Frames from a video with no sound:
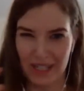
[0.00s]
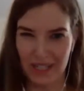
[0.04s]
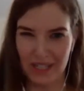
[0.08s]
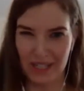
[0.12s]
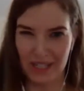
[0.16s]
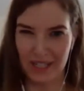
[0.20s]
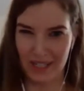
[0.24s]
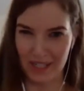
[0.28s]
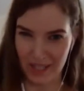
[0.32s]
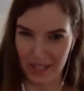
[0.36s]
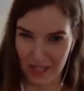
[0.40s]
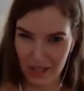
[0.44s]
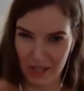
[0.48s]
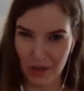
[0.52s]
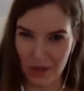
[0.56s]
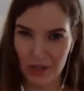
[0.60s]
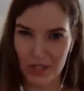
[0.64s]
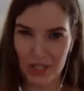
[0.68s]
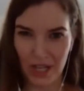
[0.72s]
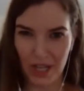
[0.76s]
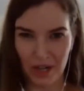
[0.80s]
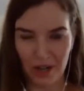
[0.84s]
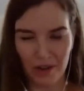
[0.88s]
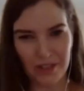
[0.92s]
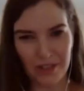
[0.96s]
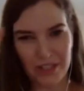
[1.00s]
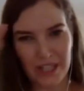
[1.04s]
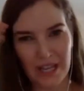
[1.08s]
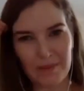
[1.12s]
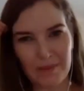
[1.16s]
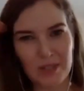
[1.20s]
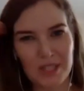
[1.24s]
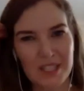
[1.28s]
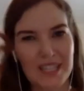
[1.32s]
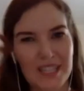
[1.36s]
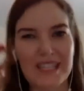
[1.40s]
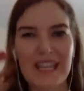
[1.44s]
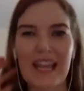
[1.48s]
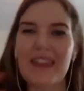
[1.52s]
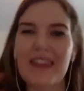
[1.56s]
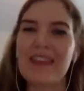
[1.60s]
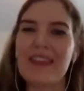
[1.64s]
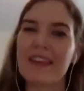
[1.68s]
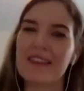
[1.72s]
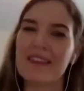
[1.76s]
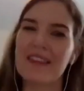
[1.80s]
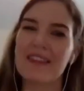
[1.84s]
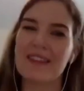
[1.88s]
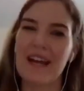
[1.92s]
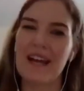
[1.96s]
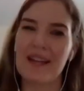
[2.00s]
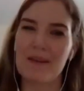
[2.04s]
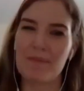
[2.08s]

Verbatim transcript: disassociate over time just because I think that that